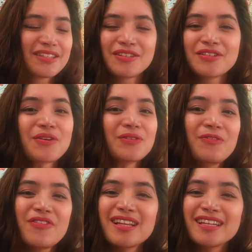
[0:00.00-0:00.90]
you don't
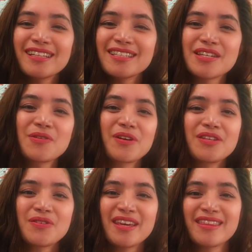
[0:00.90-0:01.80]
feel guilty
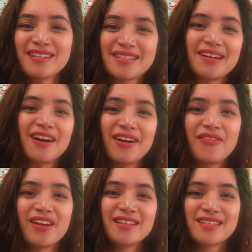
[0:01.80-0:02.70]
when you eat this
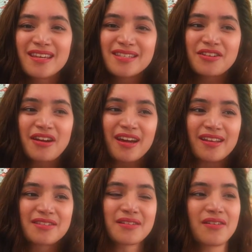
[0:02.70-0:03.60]
stuff, and it tastes
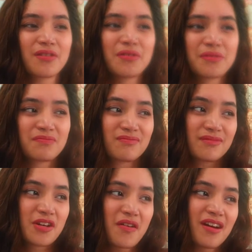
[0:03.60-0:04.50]
great. So
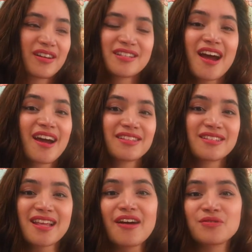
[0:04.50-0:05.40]
going on a diet
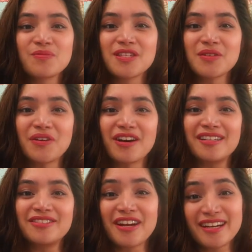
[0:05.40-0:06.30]
doesn't have to be so
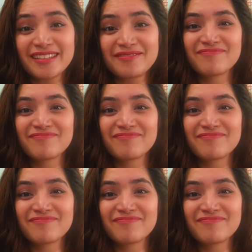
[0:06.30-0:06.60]
hard, right?